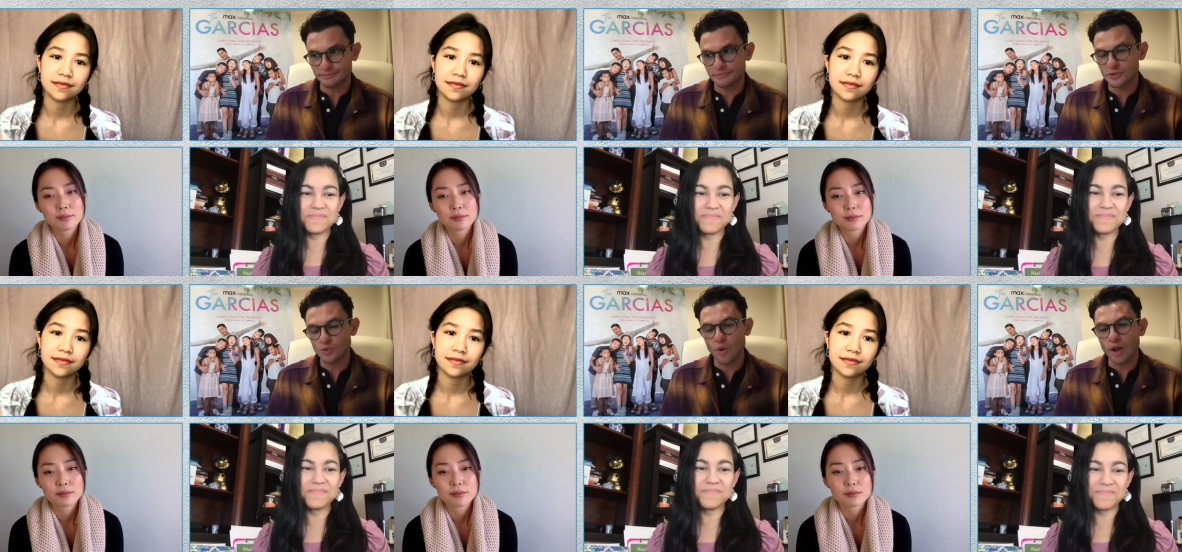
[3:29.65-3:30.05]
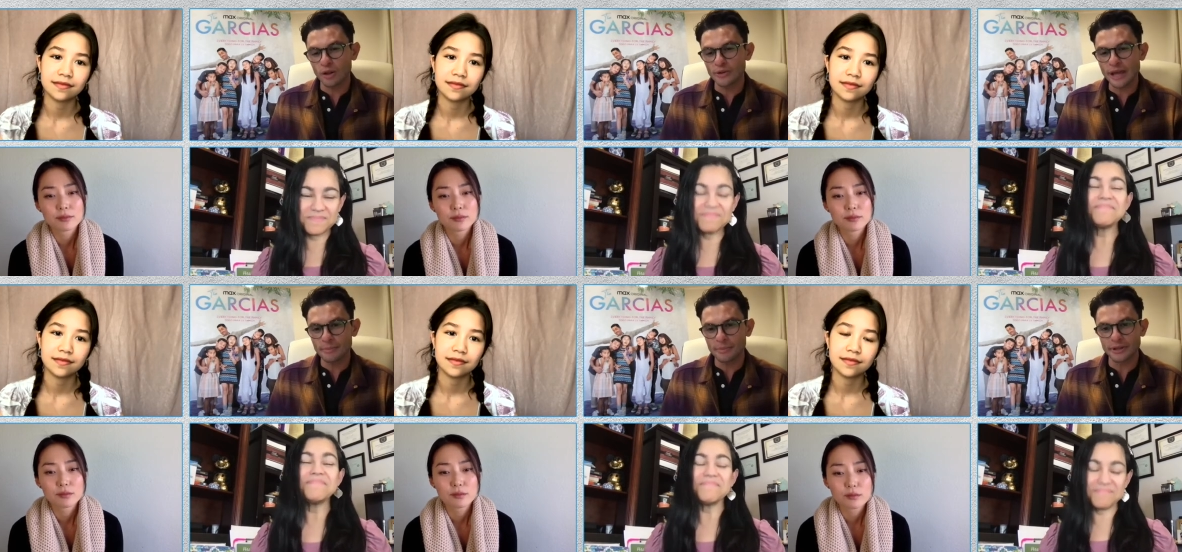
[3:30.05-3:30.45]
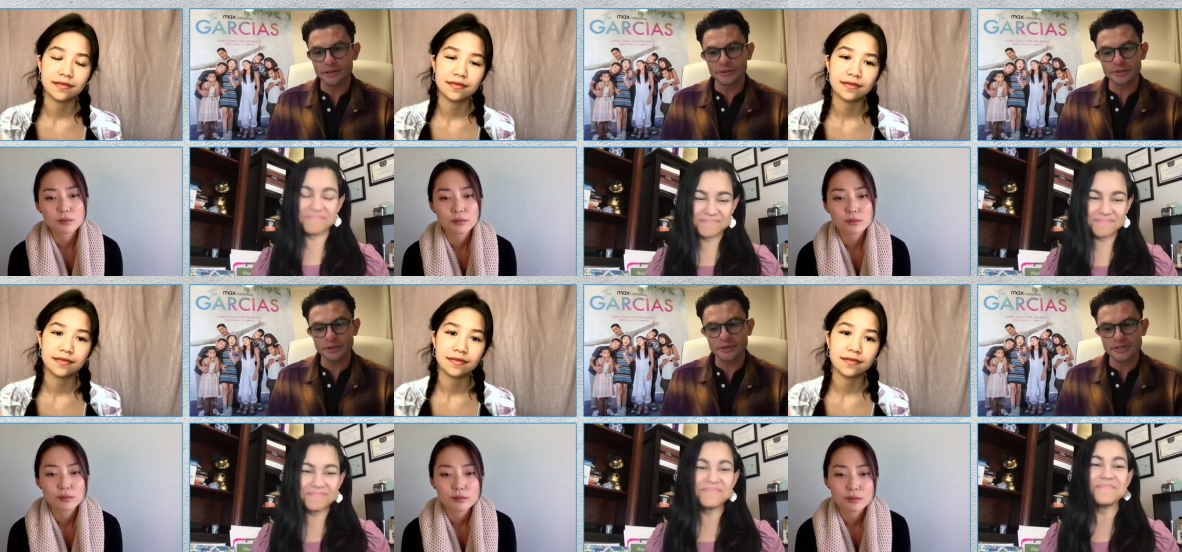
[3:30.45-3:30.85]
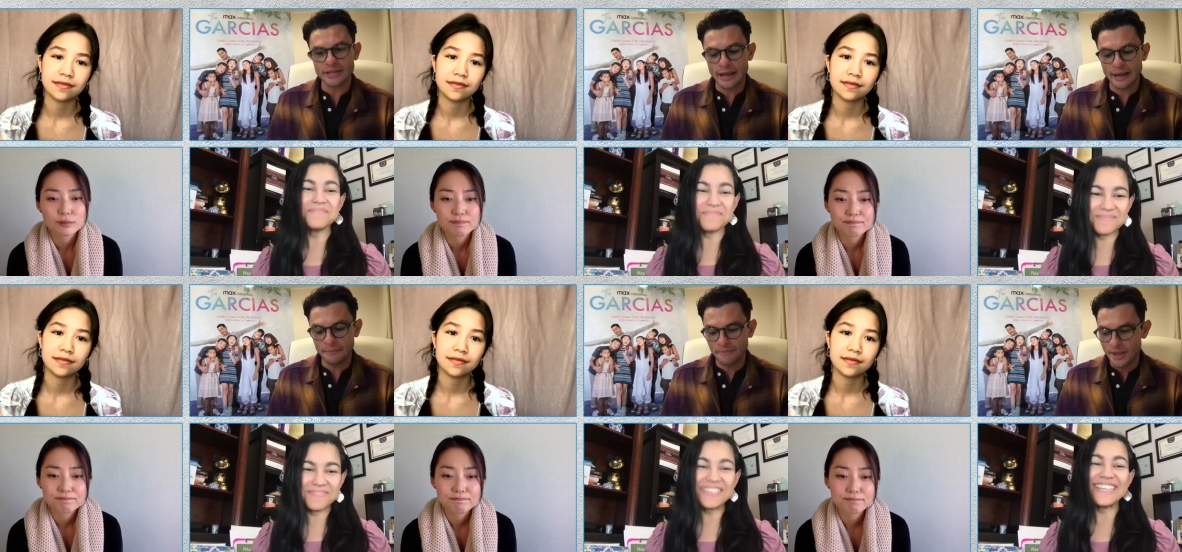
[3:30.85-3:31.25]
Speaker 1: swallow that pill, so to
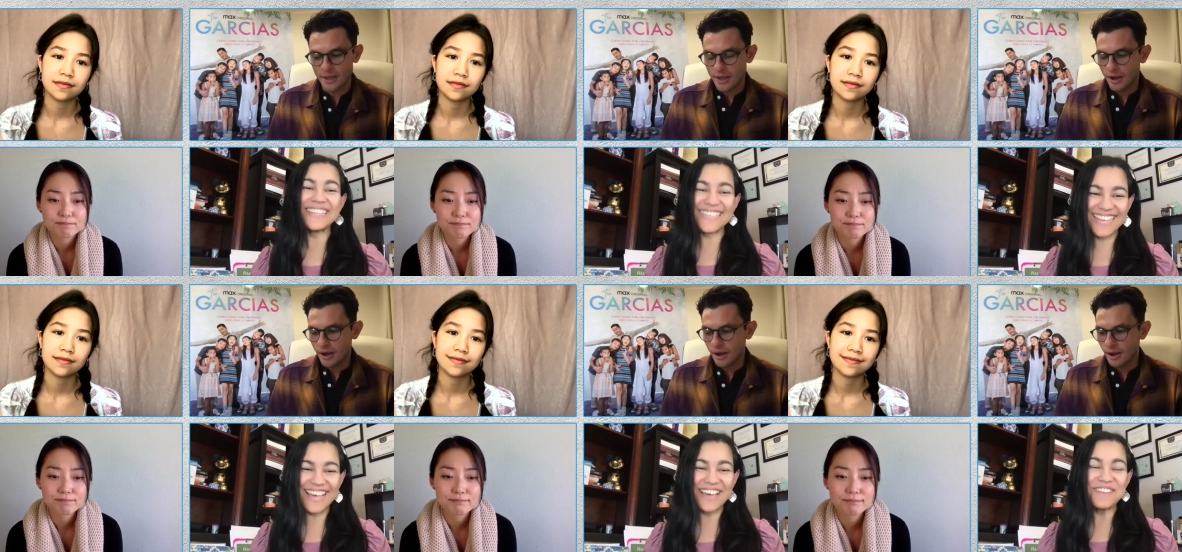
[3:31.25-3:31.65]
say, yeah.